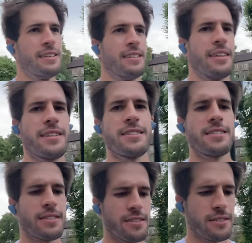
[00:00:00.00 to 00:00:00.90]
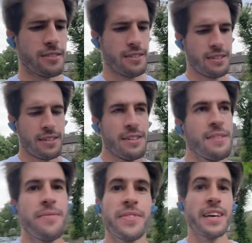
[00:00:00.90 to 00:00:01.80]
That doesn't sound good.
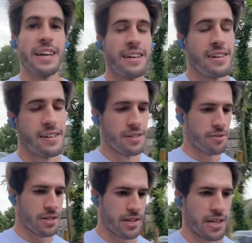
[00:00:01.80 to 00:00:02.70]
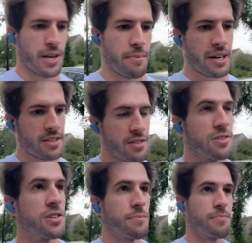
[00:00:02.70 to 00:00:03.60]
And yeah, I want to start getting back into the
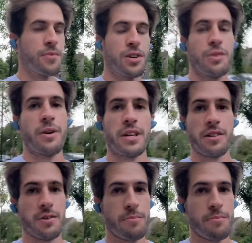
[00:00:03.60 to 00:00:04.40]
gym on a regular